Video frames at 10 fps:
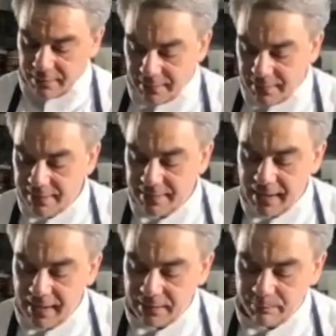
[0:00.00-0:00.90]
and
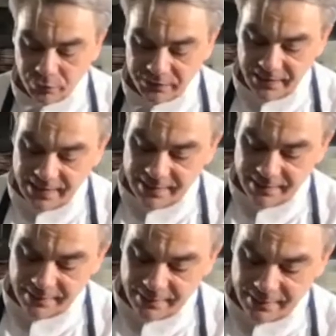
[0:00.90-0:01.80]
I put it in,
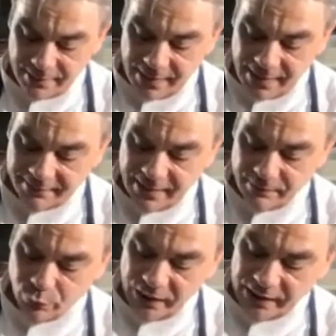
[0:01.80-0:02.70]
and then
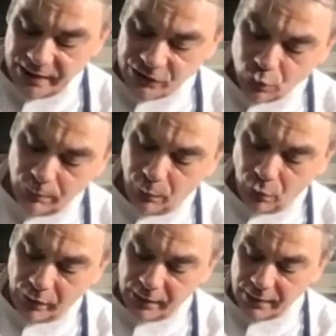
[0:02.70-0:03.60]
bring it to a
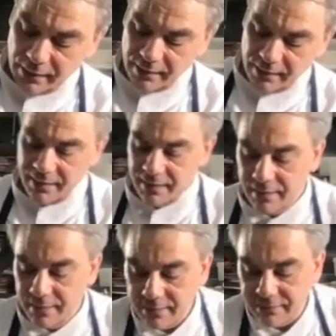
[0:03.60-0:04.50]
boil,
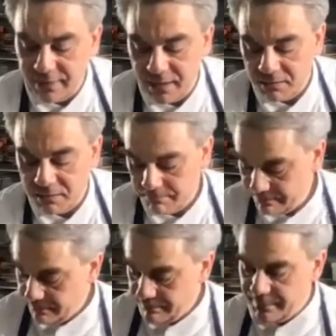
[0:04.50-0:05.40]
and
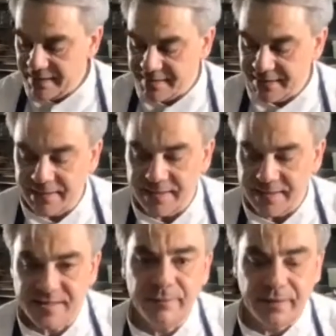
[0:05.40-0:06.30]
basically
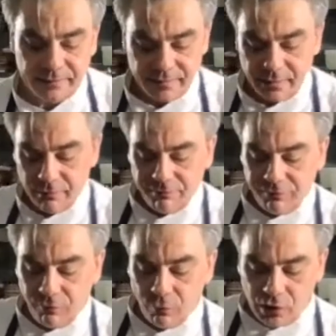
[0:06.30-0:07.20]
simmer it
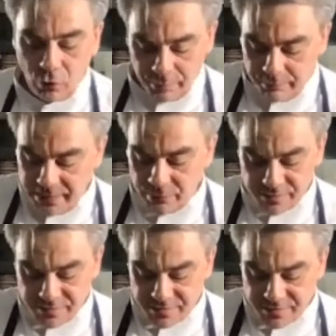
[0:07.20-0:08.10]
for a couple
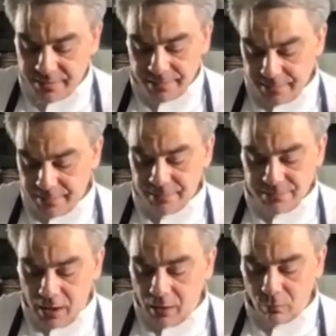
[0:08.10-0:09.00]
minutes.
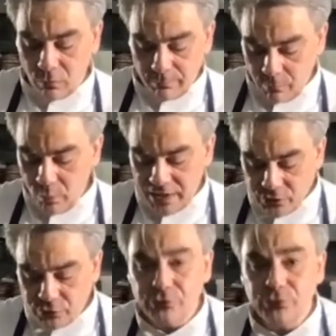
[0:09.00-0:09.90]
Now, when you
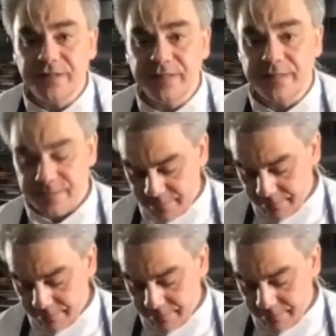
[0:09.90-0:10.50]
do this,